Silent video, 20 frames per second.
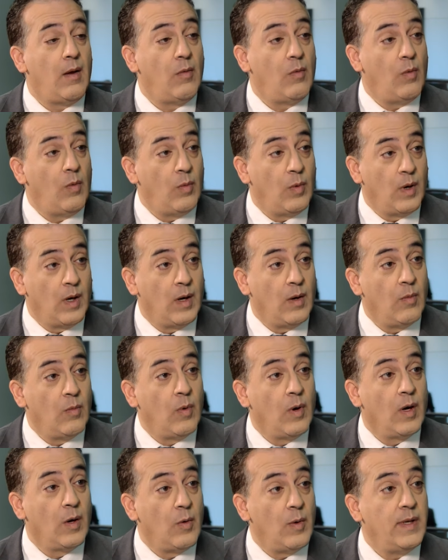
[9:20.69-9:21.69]

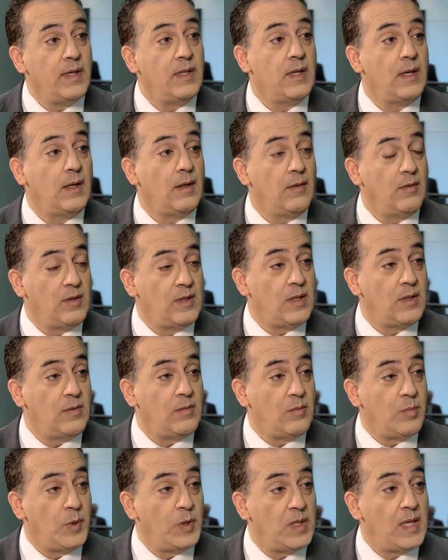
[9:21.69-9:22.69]
we're going to
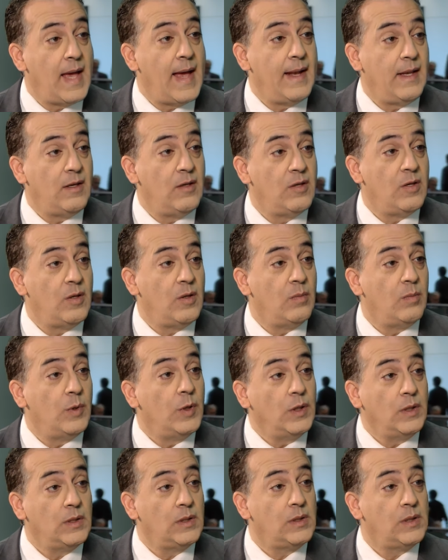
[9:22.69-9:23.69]
put that into the
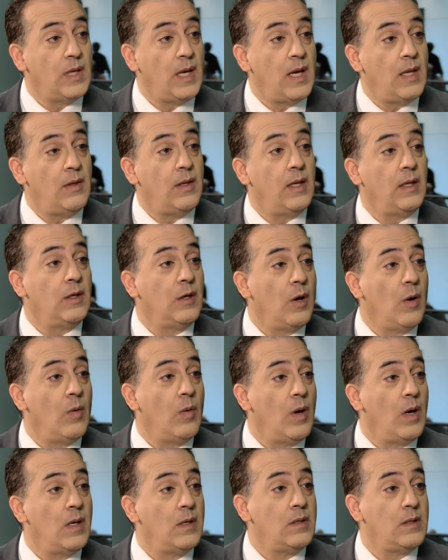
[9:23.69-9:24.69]
books and then go
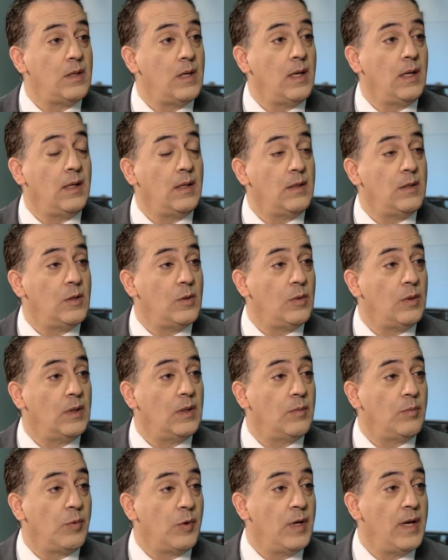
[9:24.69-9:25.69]
on and do a
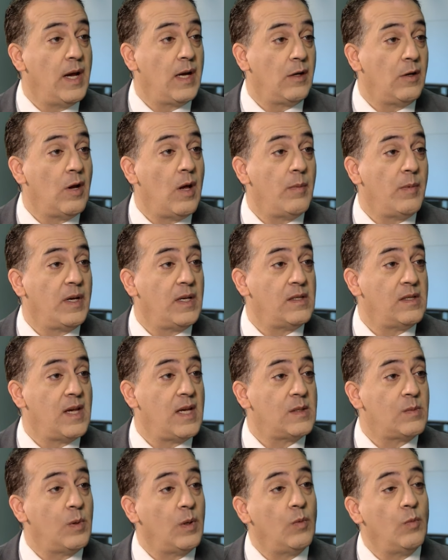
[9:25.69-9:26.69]
pre-economic
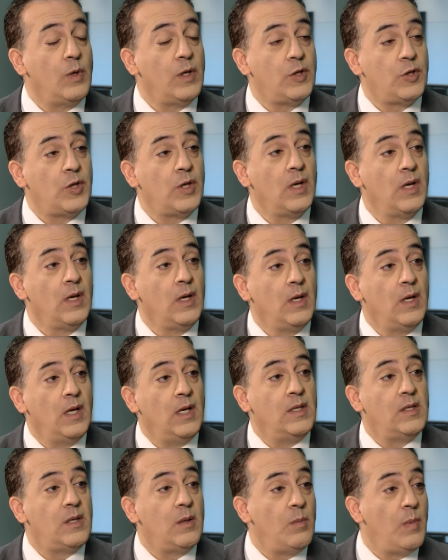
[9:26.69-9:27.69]
assessment, which
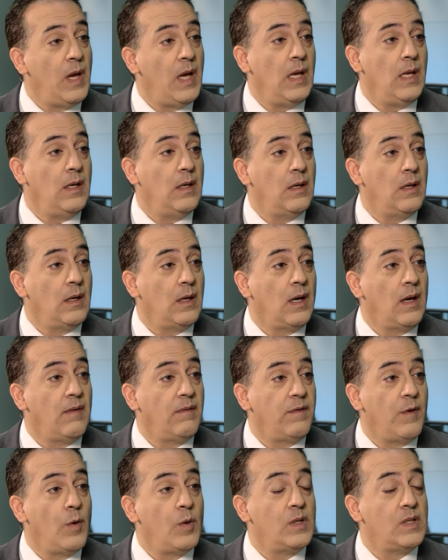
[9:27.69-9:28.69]
is the main
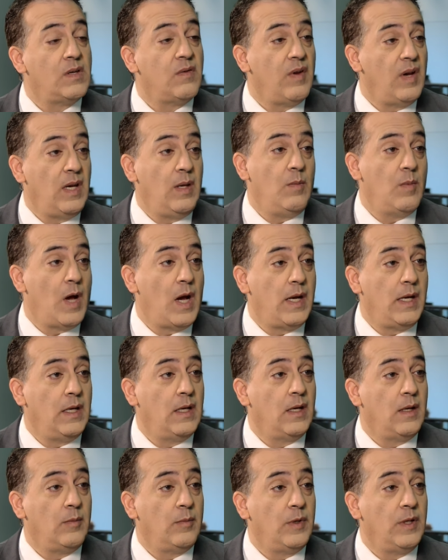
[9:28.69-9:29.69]
focus of any mining
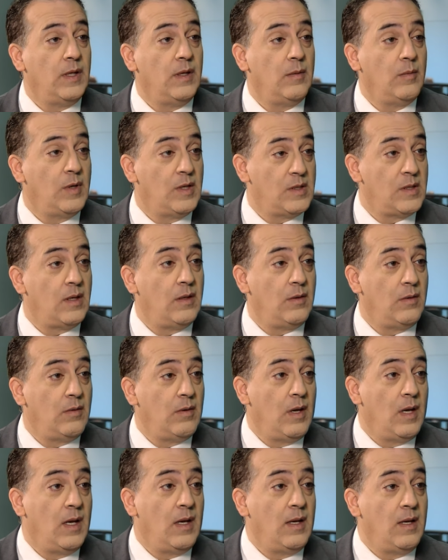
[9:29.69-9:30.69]
company, because it
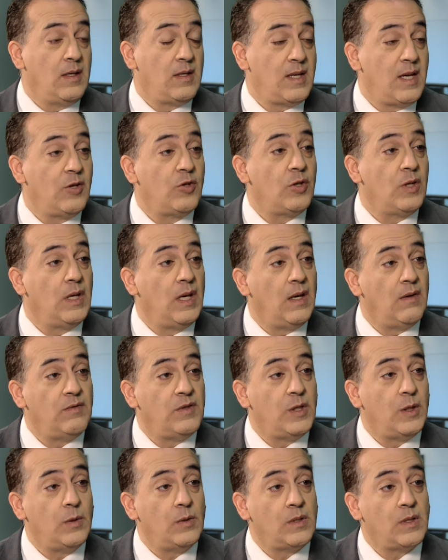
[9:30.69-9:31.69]
essentially gives
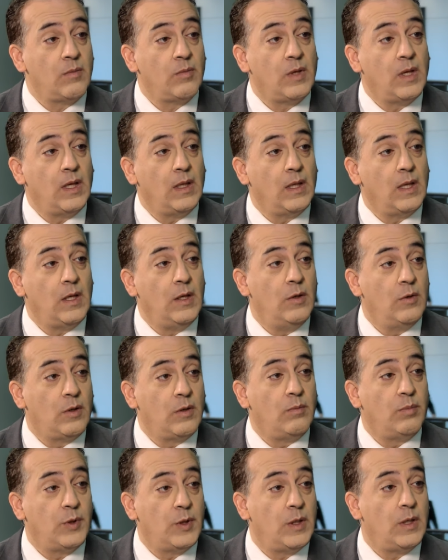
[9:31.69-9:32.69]
you something that you can
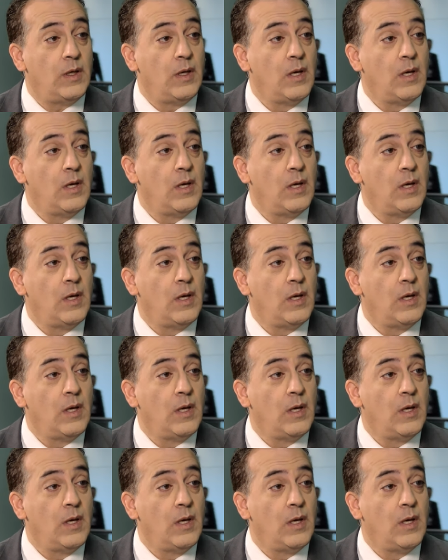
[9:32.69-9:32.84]
put